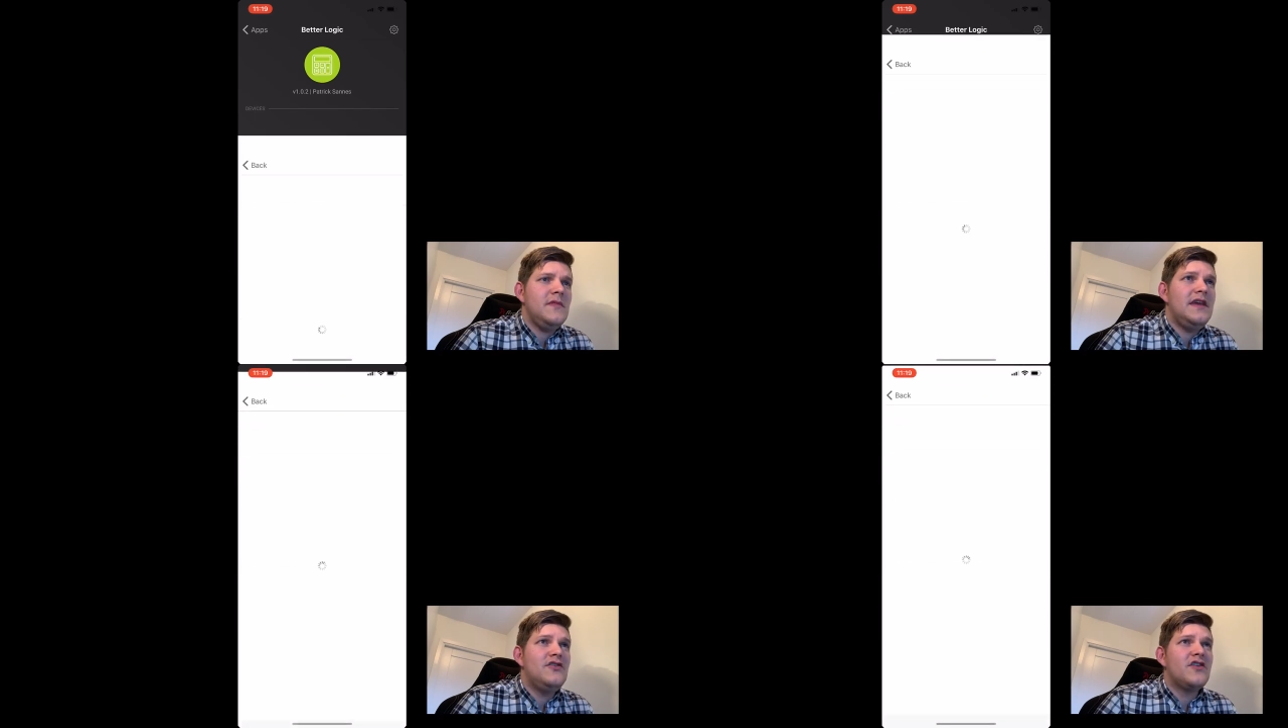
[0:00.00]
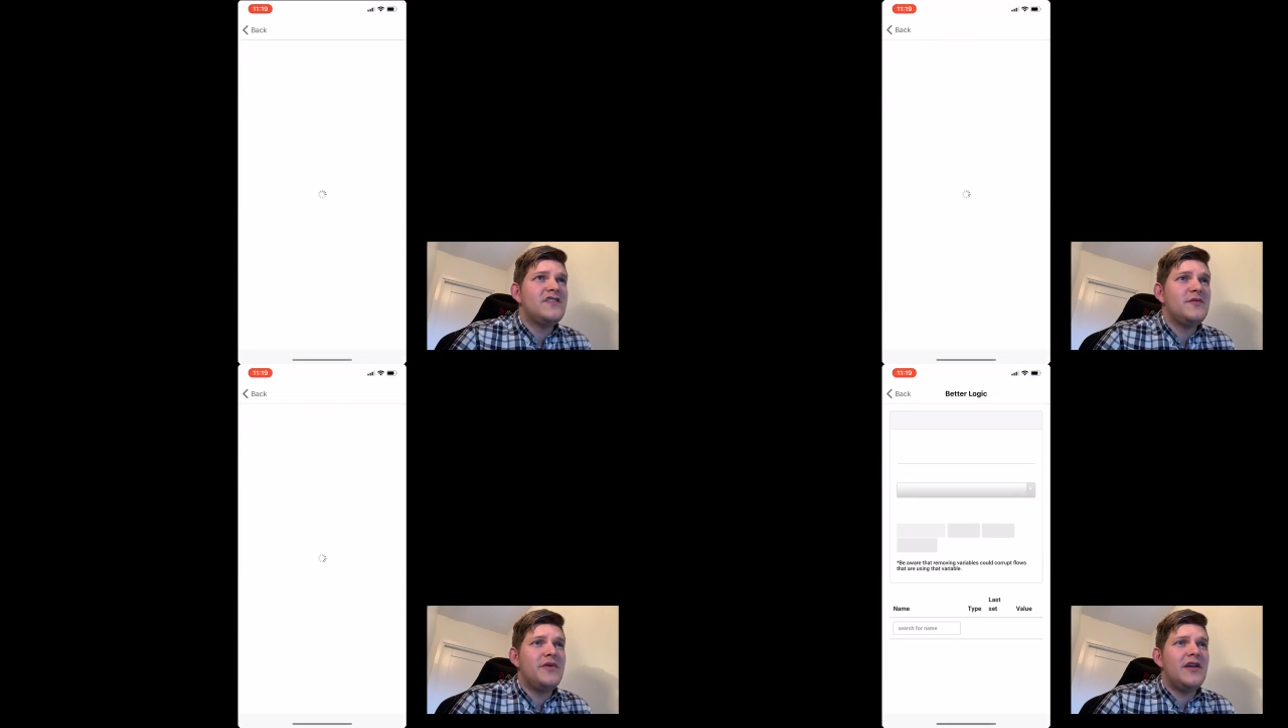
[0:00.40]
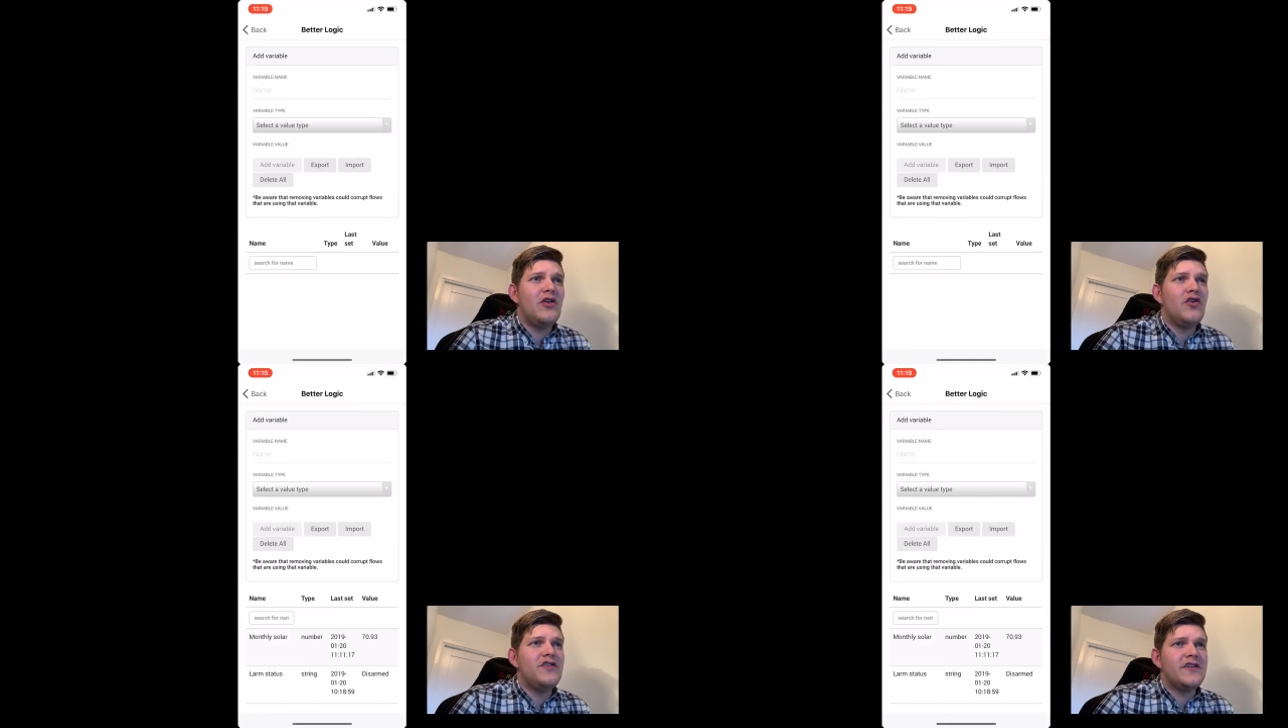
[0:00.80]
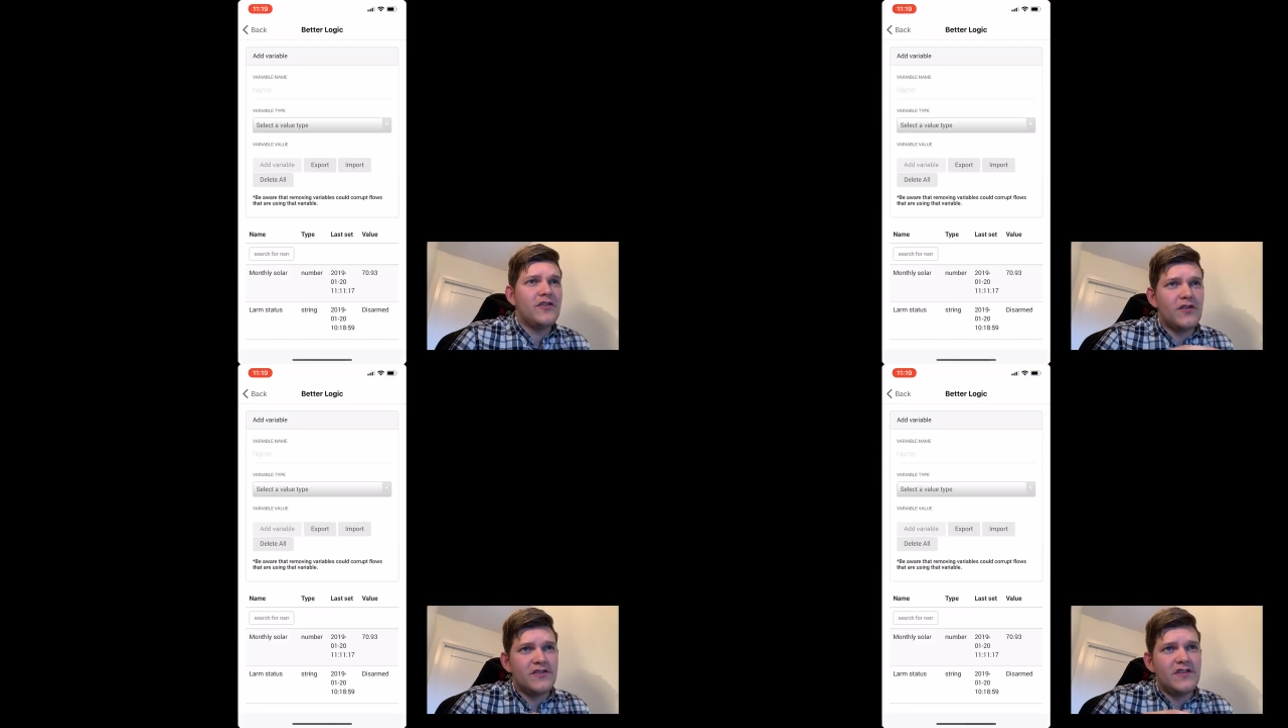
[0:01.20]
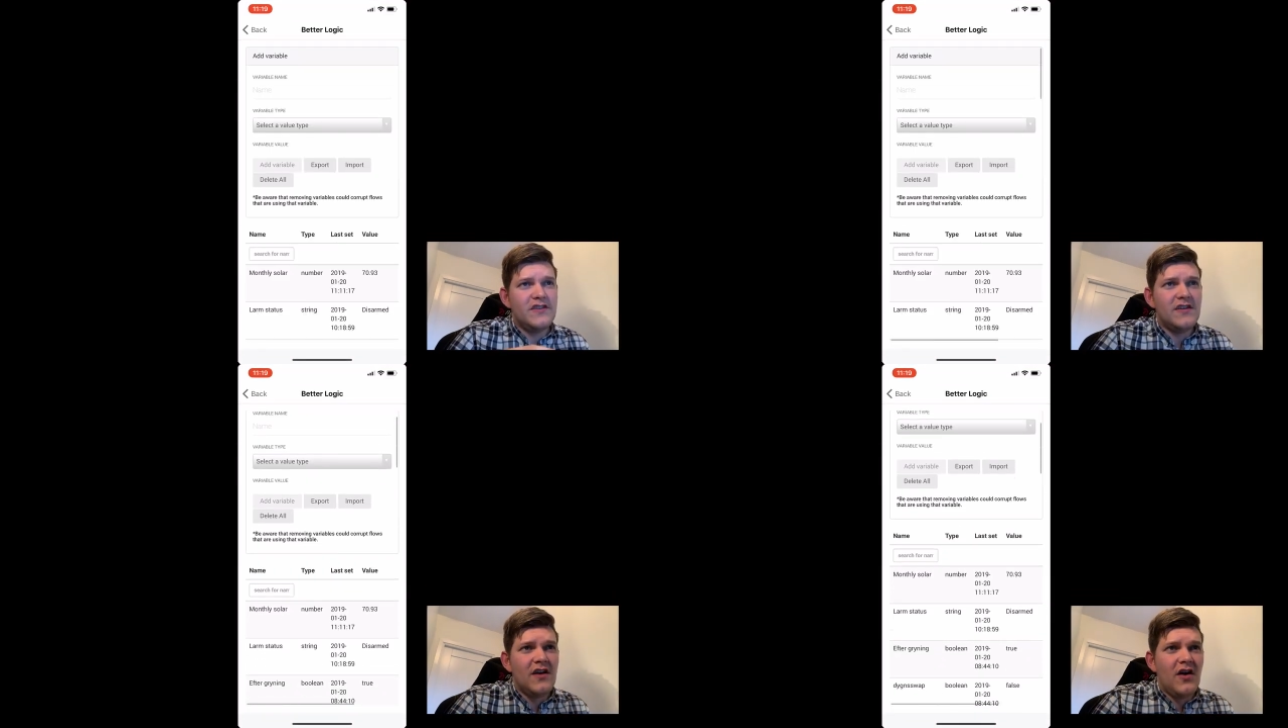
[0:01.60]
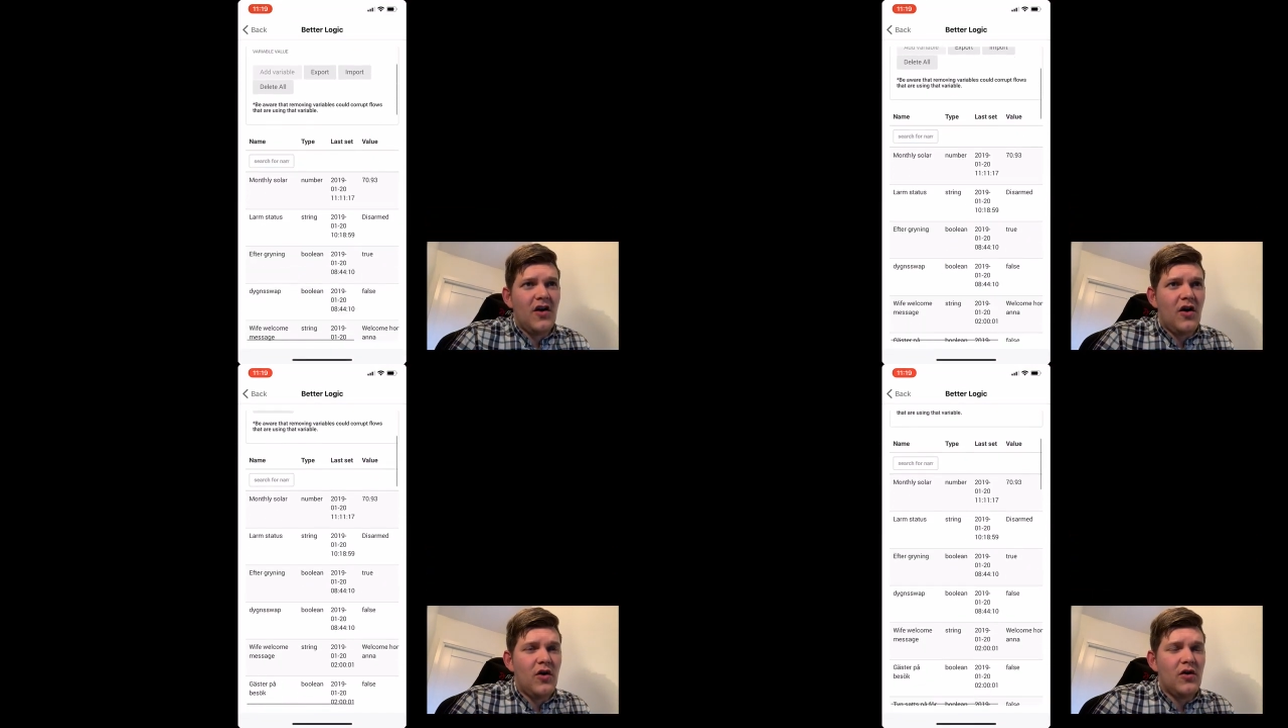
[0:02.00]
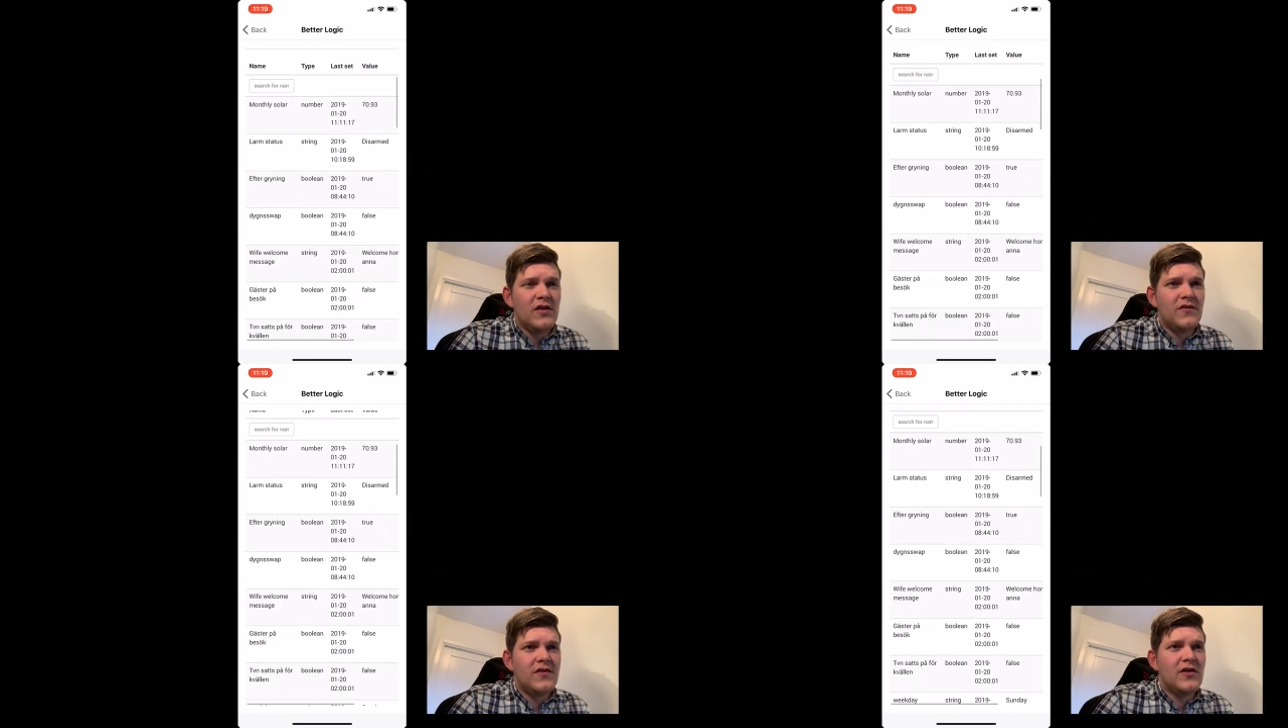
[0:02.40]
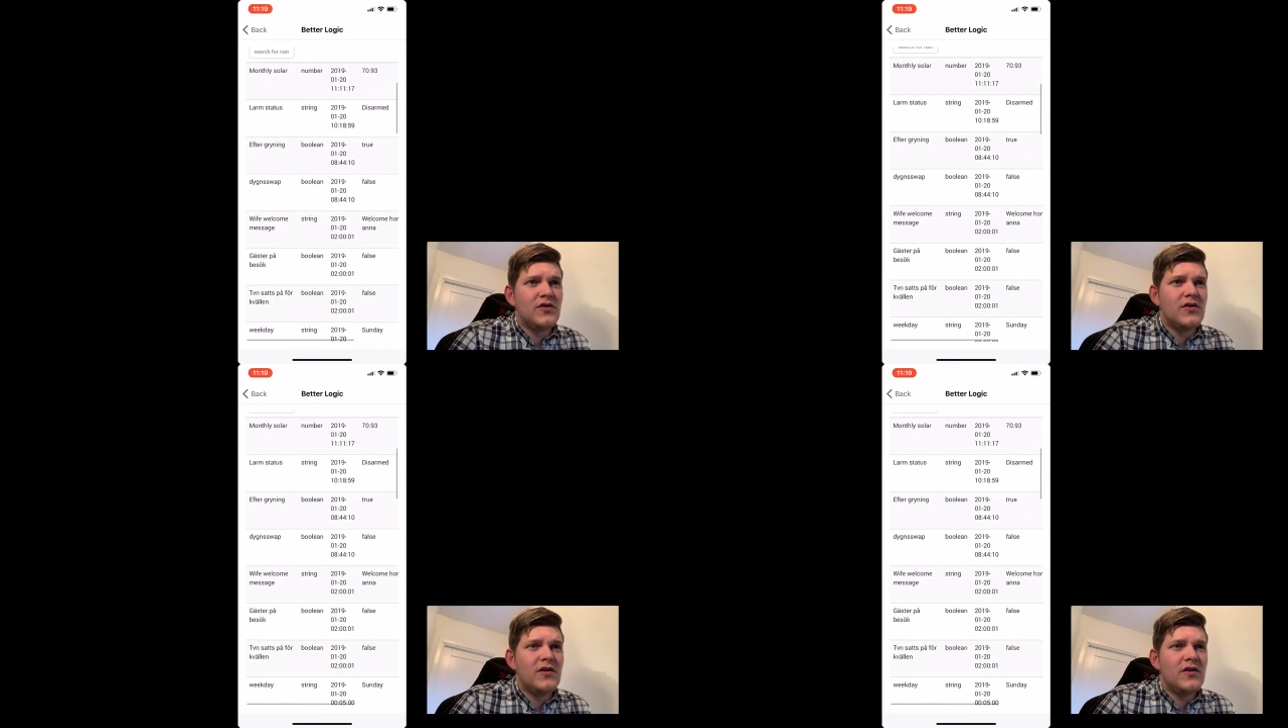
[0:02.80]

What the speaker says: you can see Better Logic. You can see all the flow,